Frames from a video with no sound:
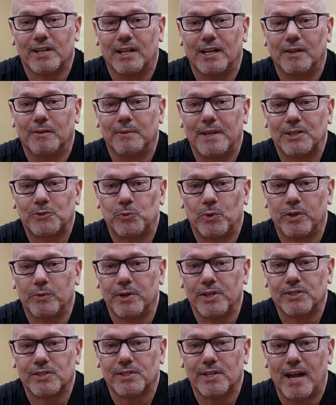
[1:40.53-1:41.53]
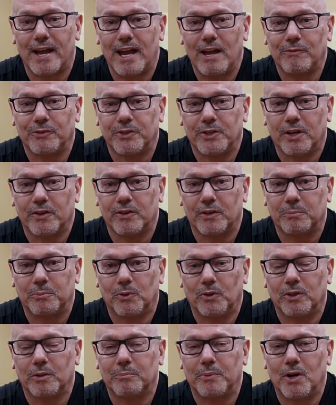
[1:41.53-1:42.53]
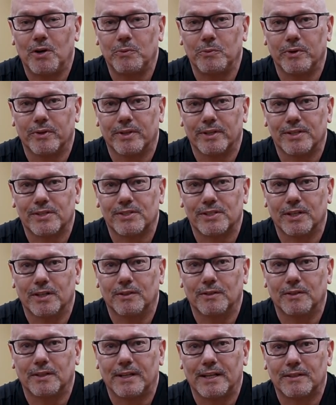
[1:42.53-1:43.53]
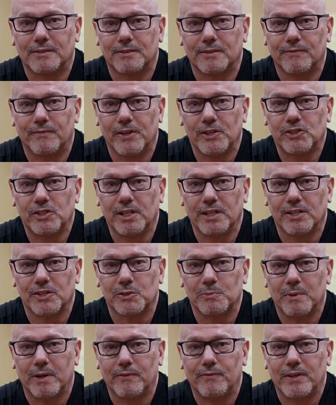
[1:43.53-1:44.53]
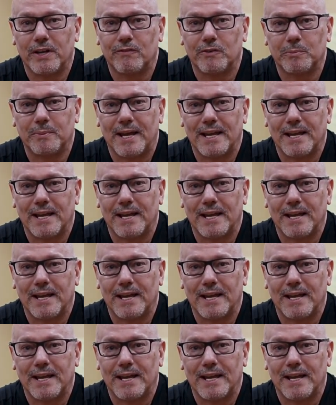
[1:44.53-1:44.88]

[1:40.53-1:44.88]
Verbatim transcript: Um, that's one of the reasons I have a tundra, pull a boat with it. So uh, fishing is my favorite